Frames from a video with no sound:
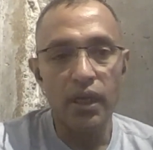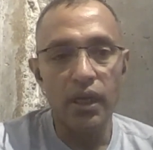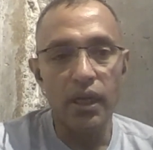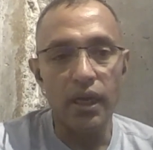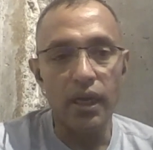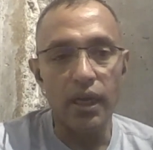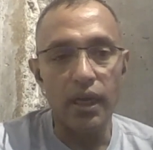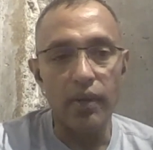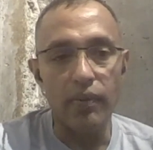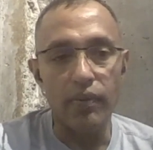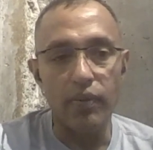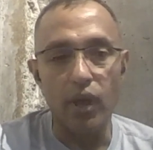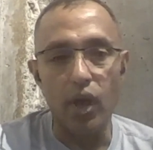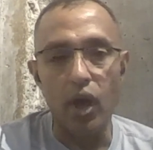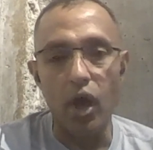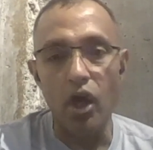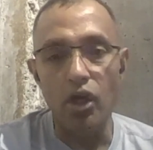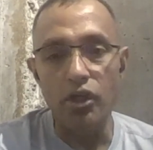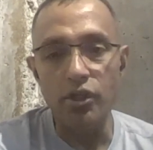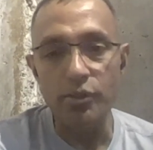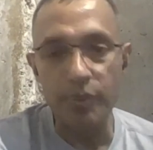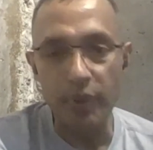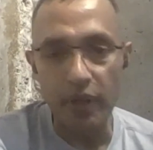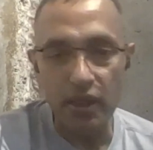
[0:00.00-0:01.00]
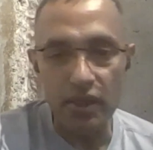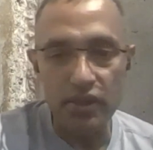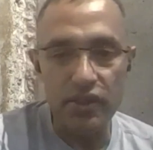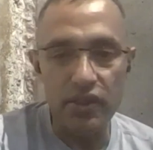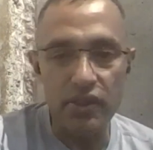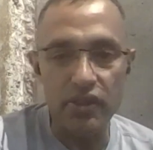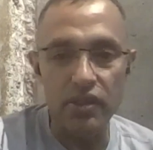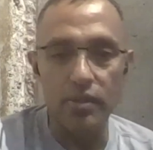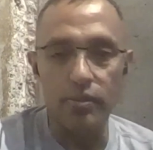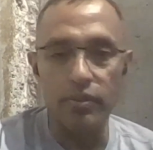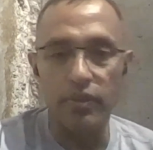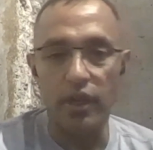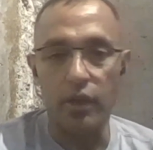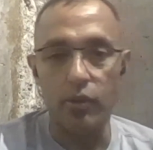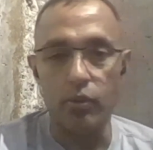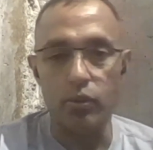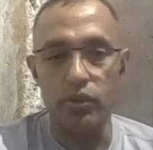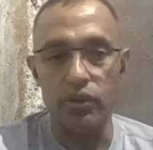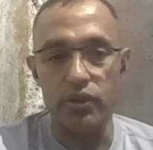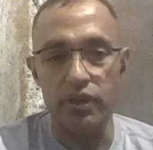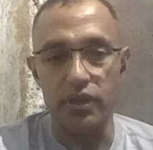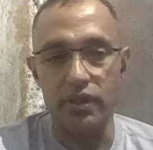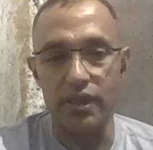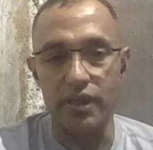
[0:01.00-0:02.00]
of the hospital system that
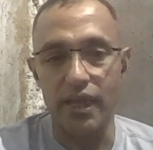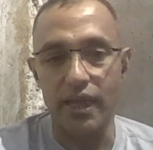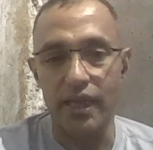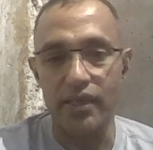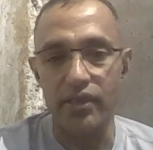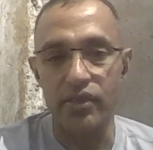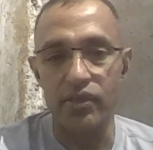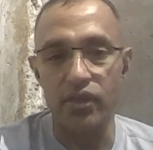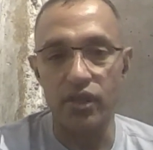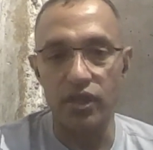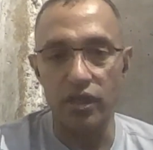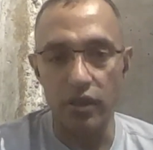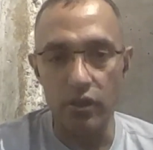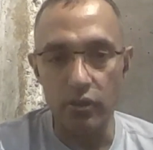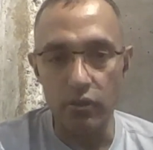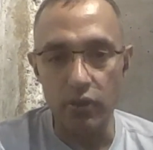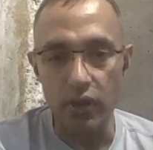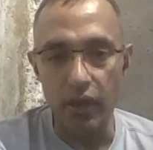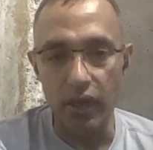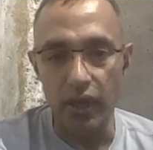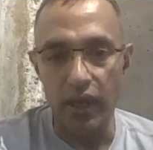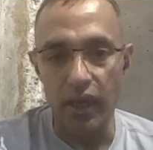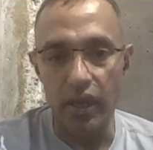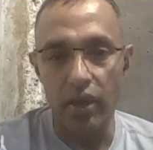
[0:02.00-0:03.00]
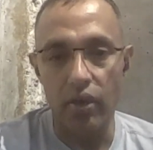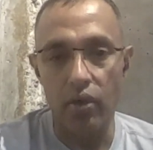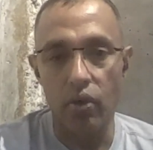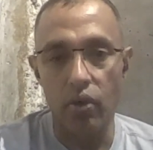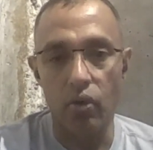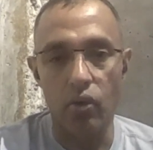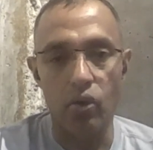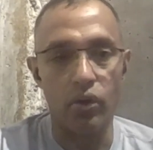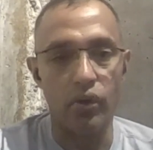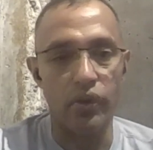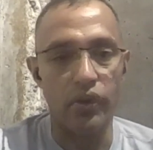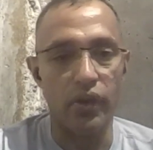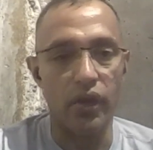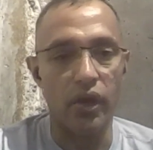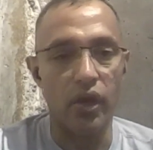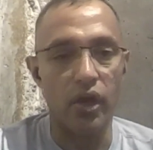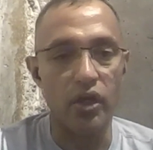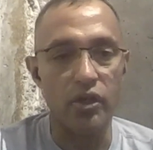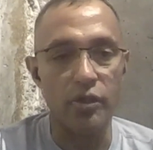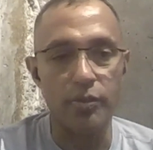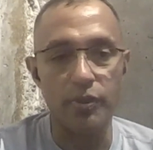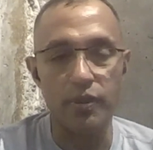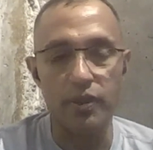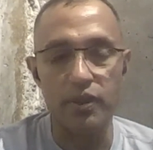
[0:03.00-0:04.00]
was attacked in the UK, or
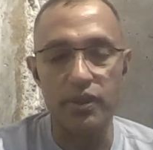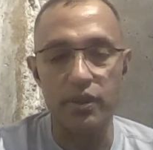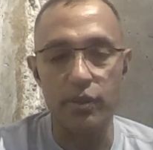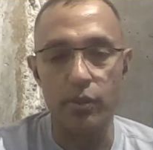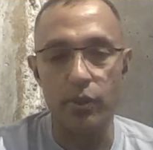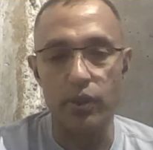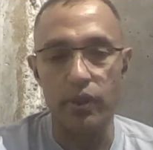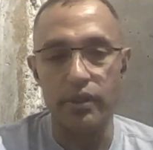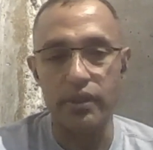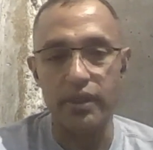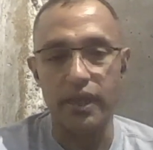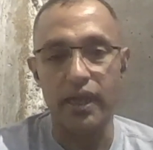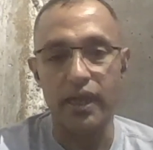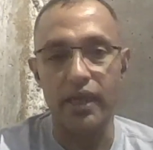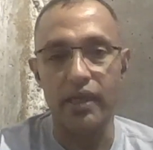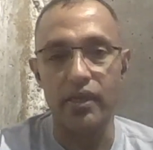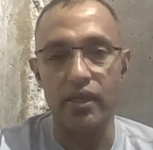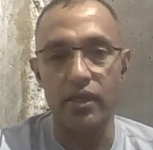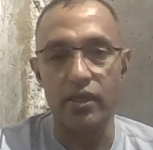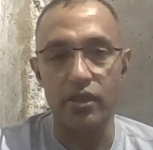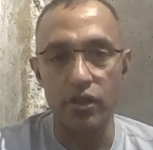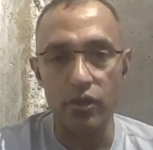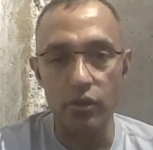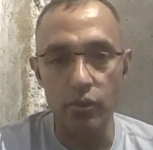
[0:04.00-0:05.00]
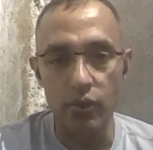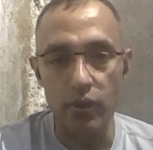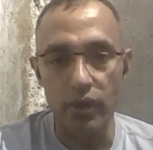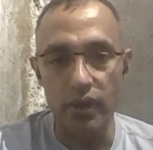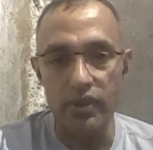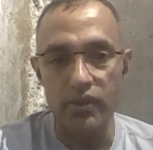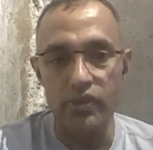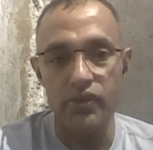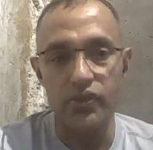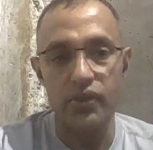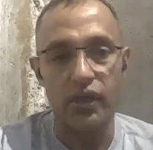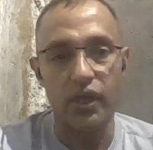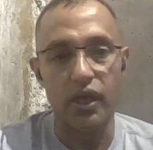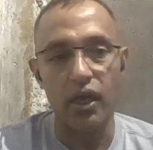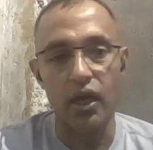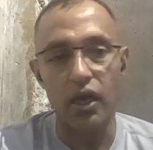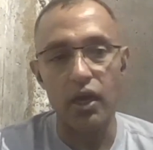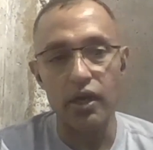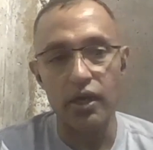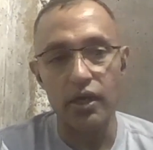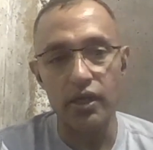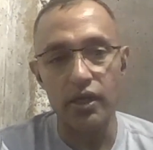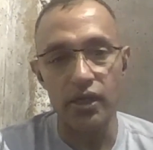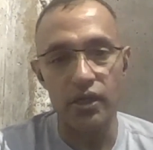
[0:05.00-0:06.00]
the attack in the US, the car
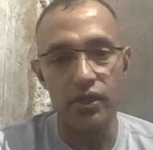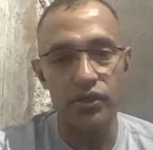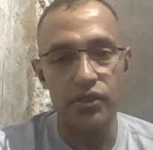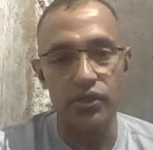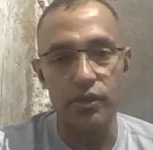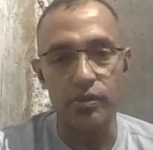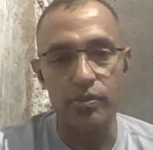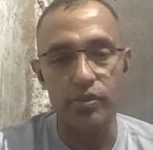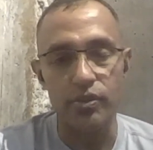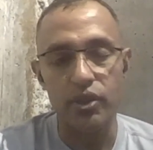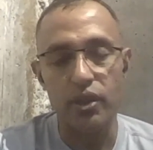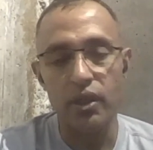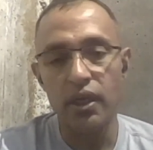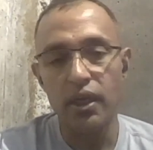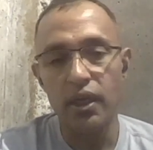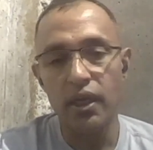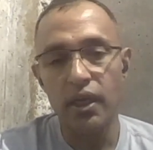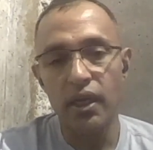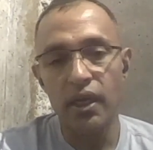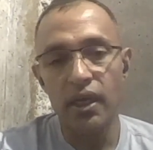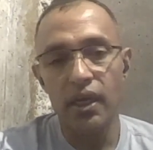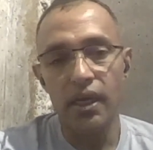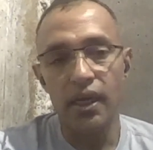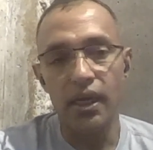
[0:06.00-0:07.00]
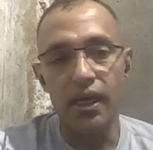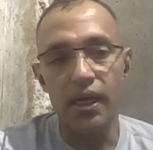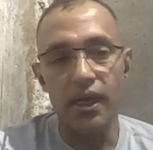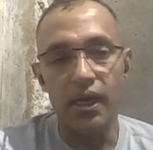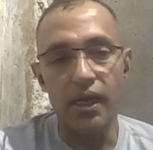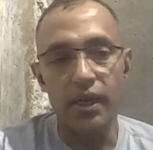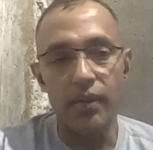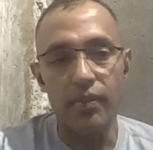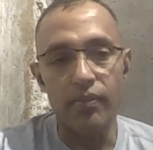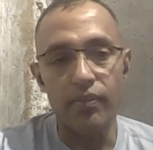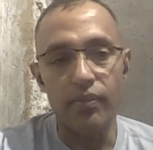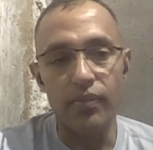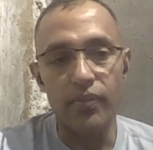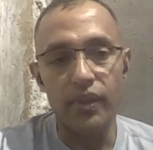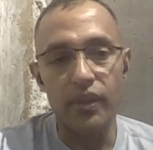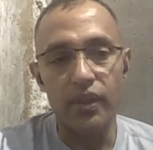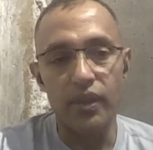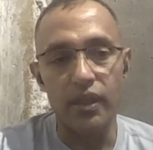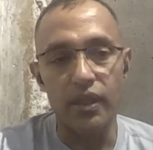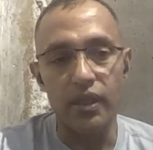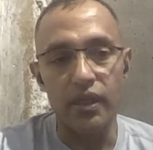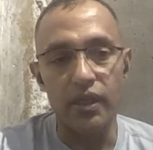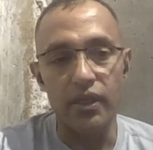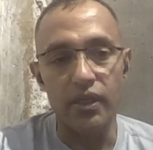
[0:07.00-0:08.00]
dealerships,
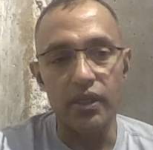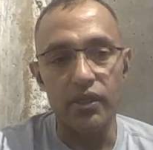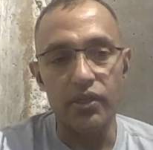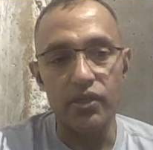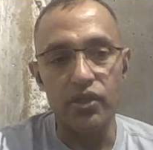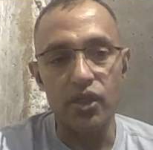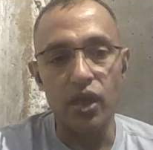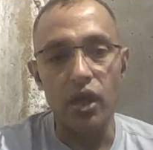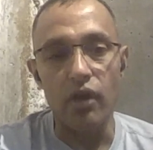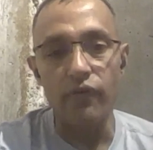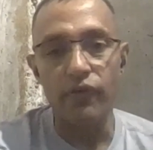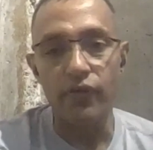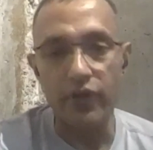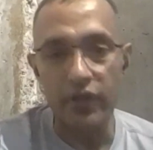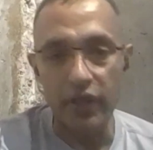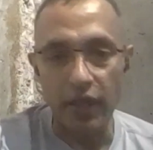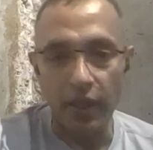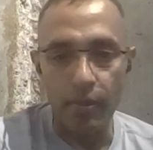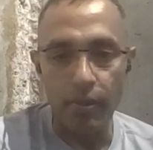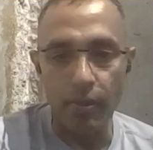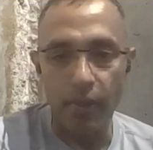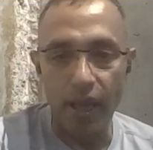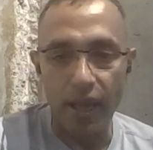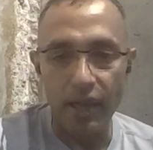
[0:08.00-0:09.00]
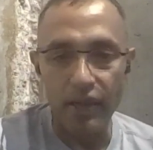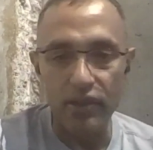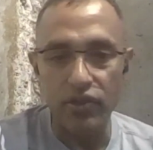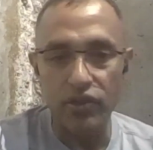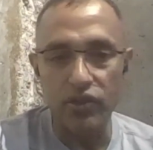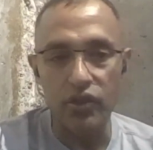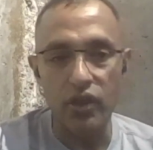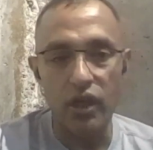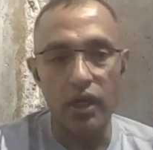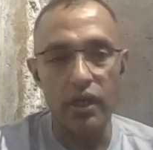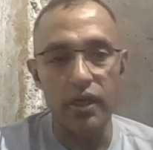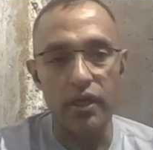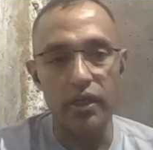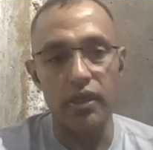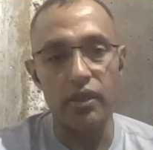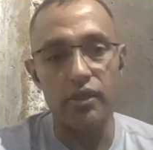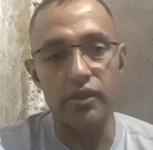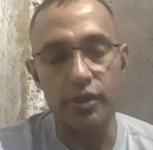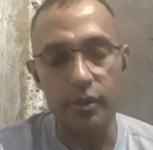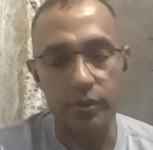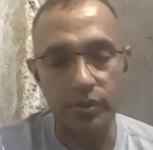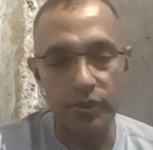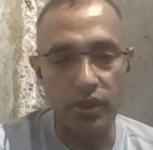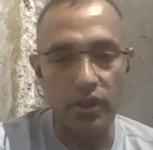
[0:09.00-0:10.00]
the software that manages car
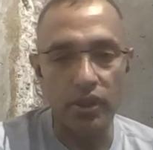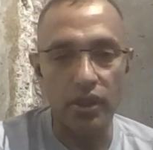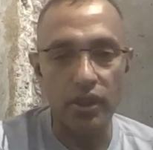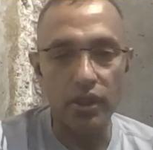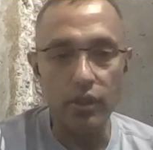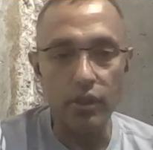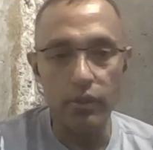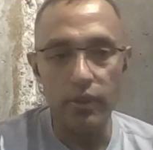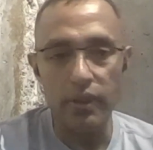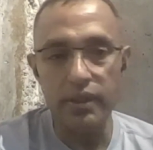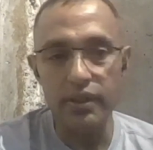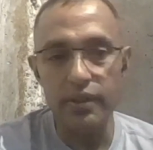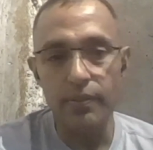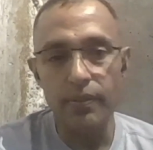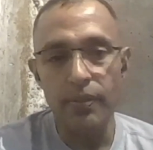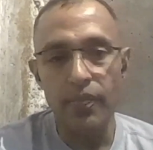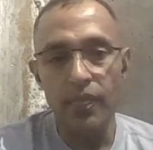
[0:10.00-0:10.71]
dealerships in the US,